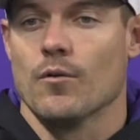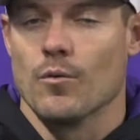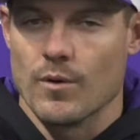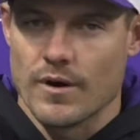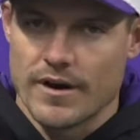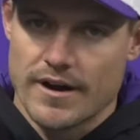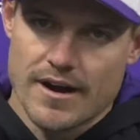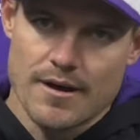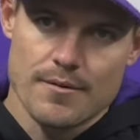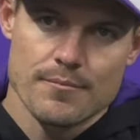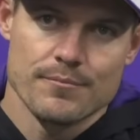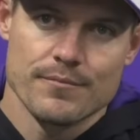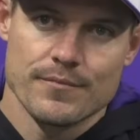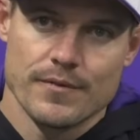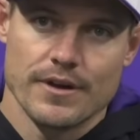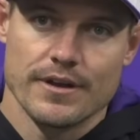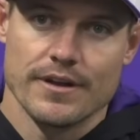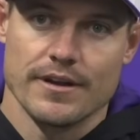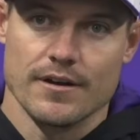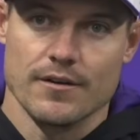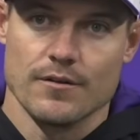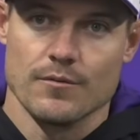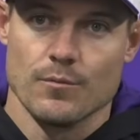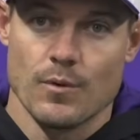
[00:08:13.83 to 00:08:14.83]
where I'm,
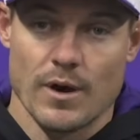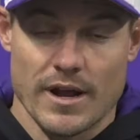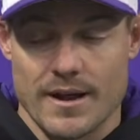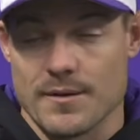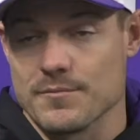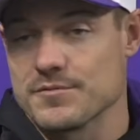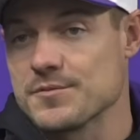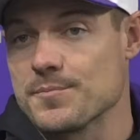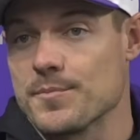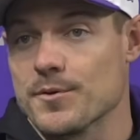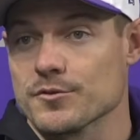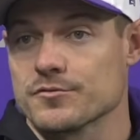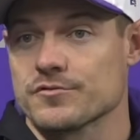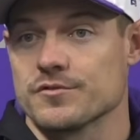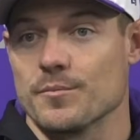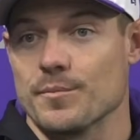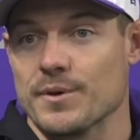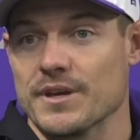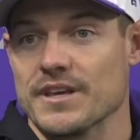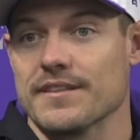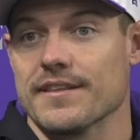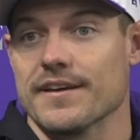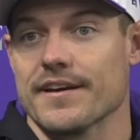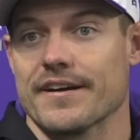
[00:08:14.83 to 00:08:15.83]
you know, when I'm supposed to
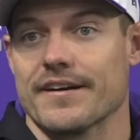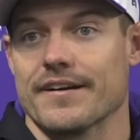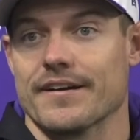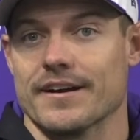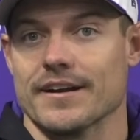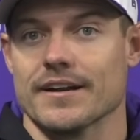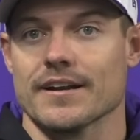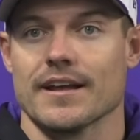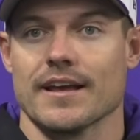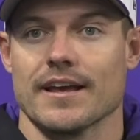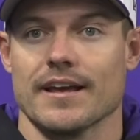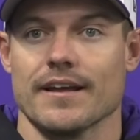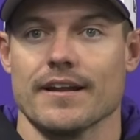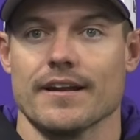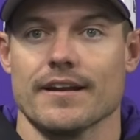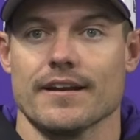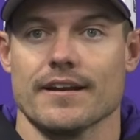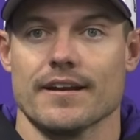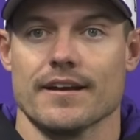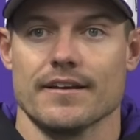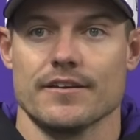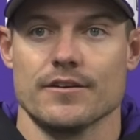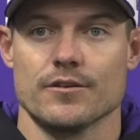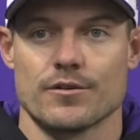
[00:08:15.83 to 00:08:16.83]
be there,
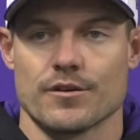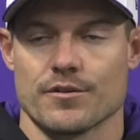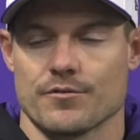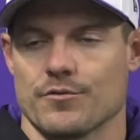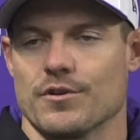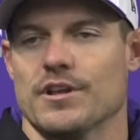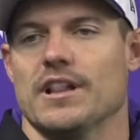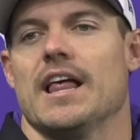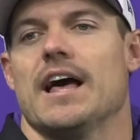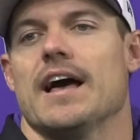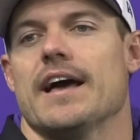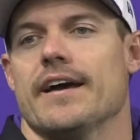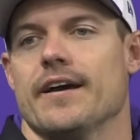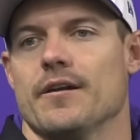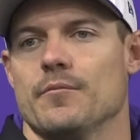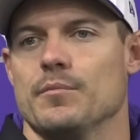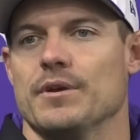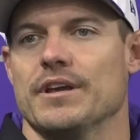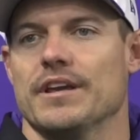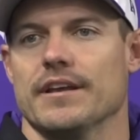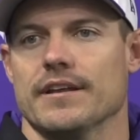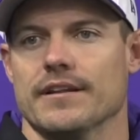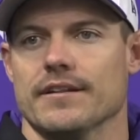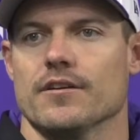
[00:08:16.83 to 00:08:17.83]
and you can rely on
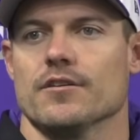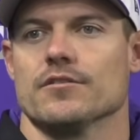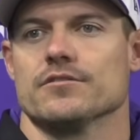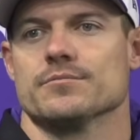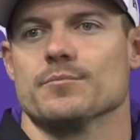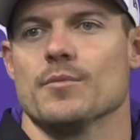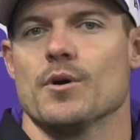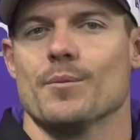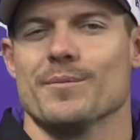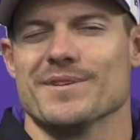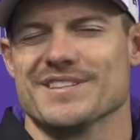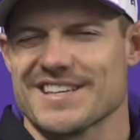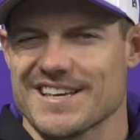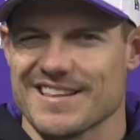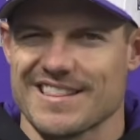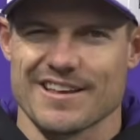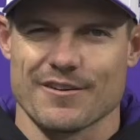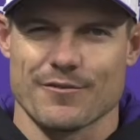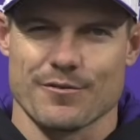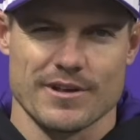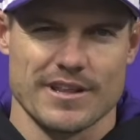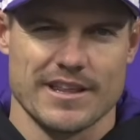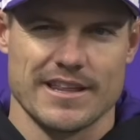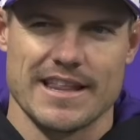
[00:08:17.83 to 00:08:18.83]
me in those moments. I
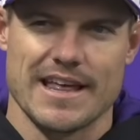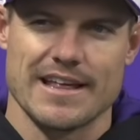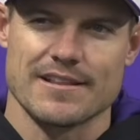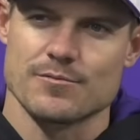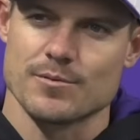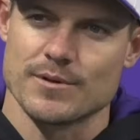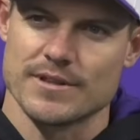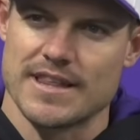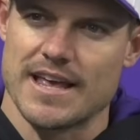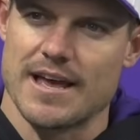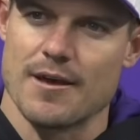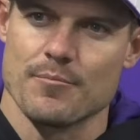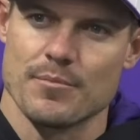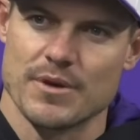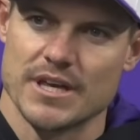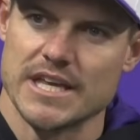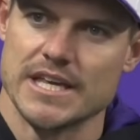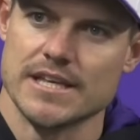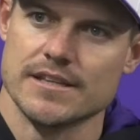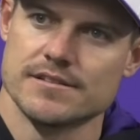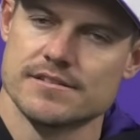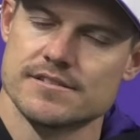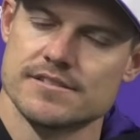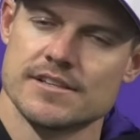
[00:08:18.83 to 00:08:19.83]
think really that's what that
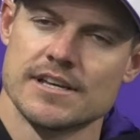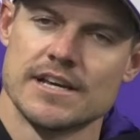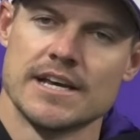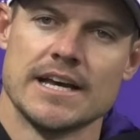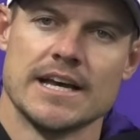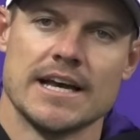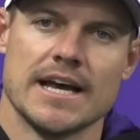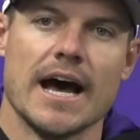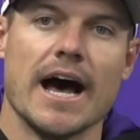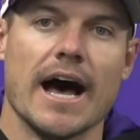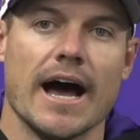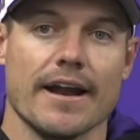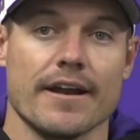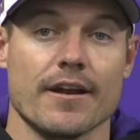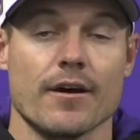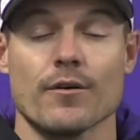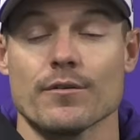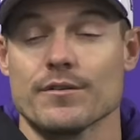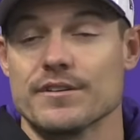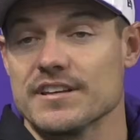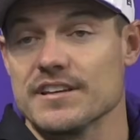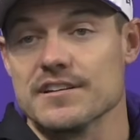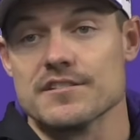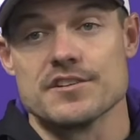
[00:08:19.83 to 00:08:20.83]
means. I
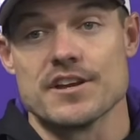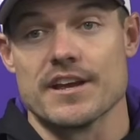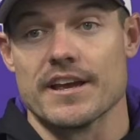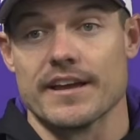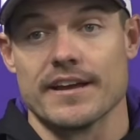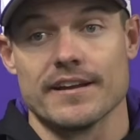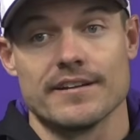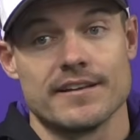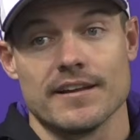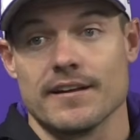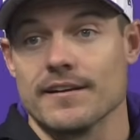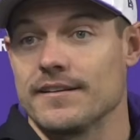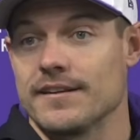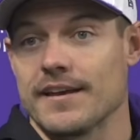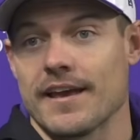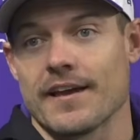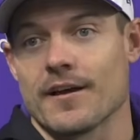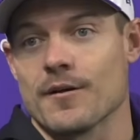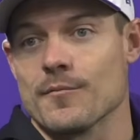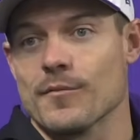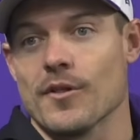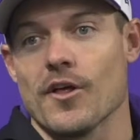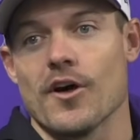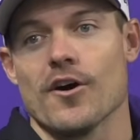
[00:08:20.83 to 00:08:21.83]
know TJ, it didn't
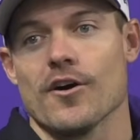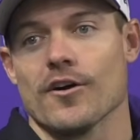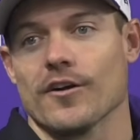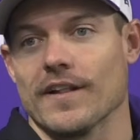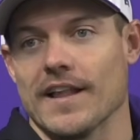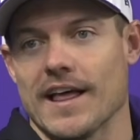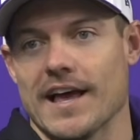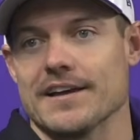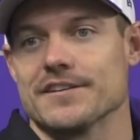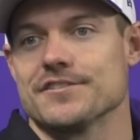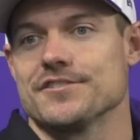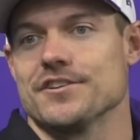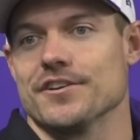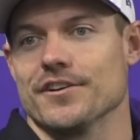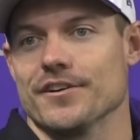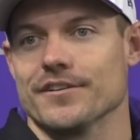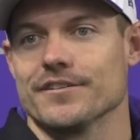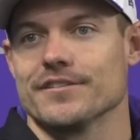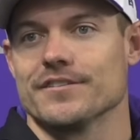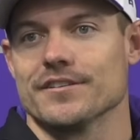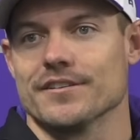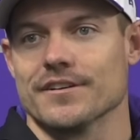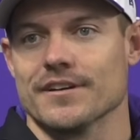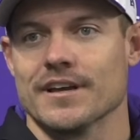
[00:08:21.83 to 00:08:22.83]
take him long last
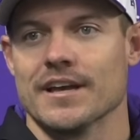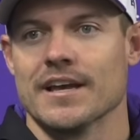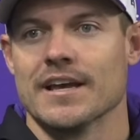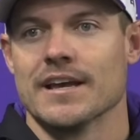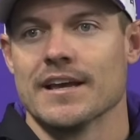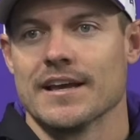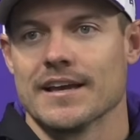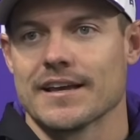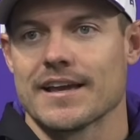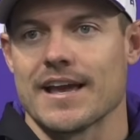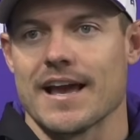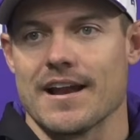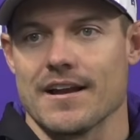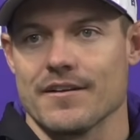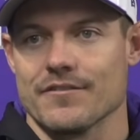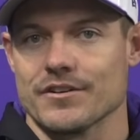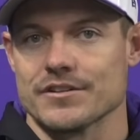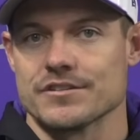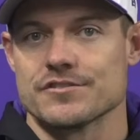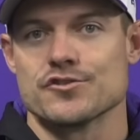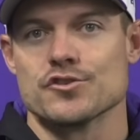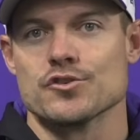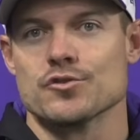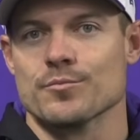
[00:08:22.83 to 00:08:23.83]
year to kind of
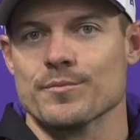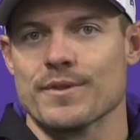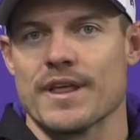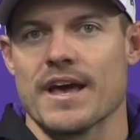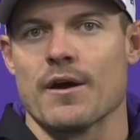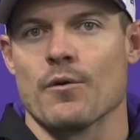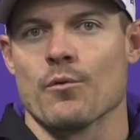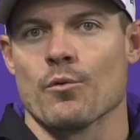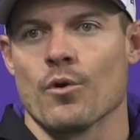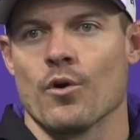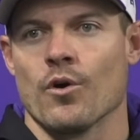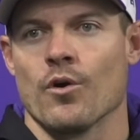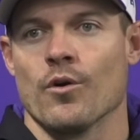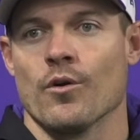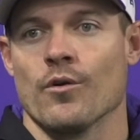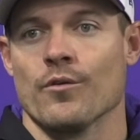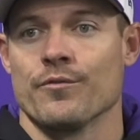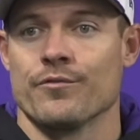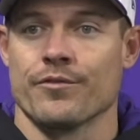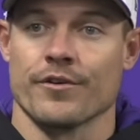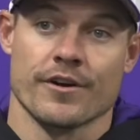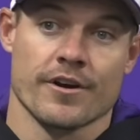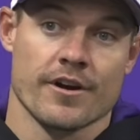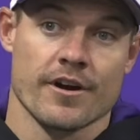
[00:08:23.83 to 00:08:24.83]
assume that role
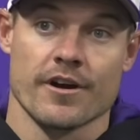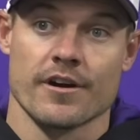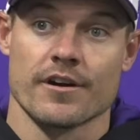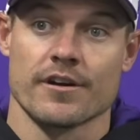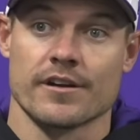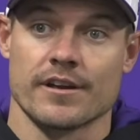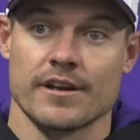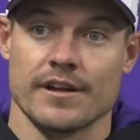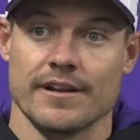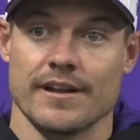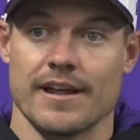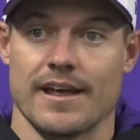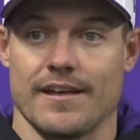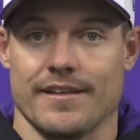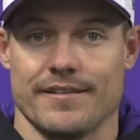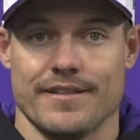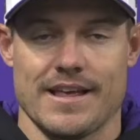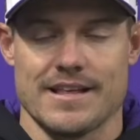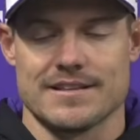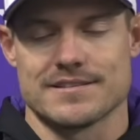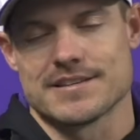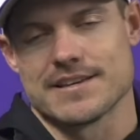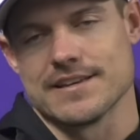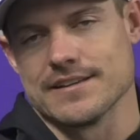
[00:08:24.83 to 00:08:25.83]
for Kirk, and
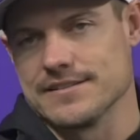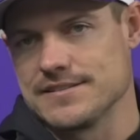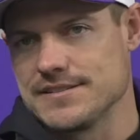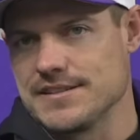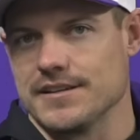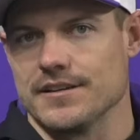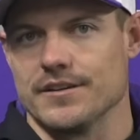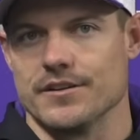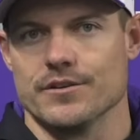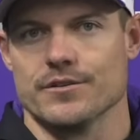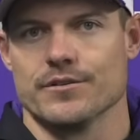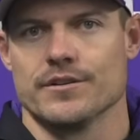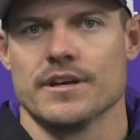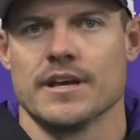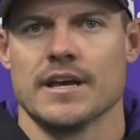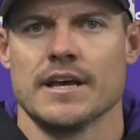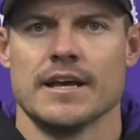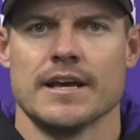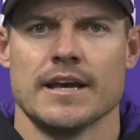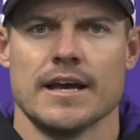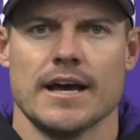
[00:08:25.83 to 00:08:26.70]
that's continued.